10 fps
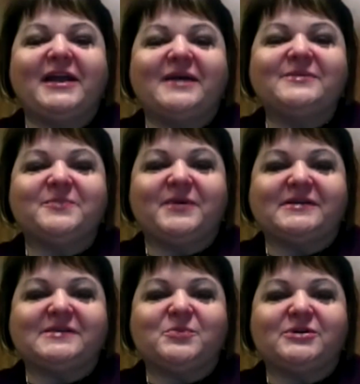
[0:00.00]
when it comes to
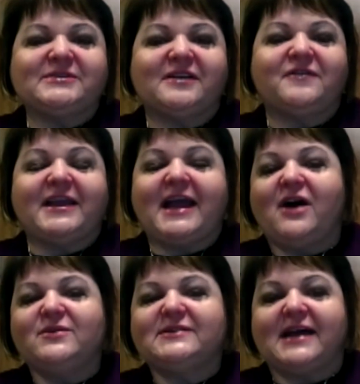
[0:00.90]
base support, Stephanie,
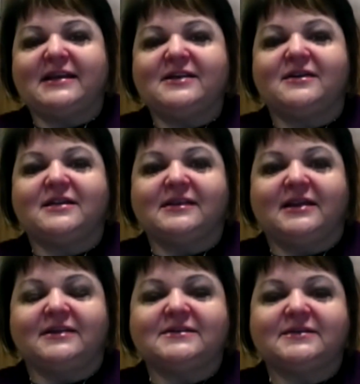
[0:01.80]
how is that
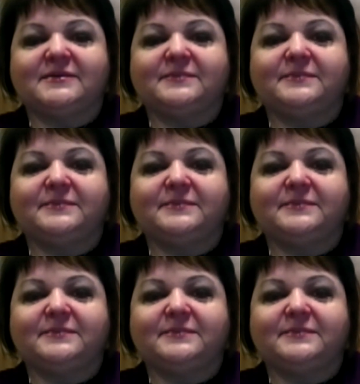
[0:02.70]
calculated?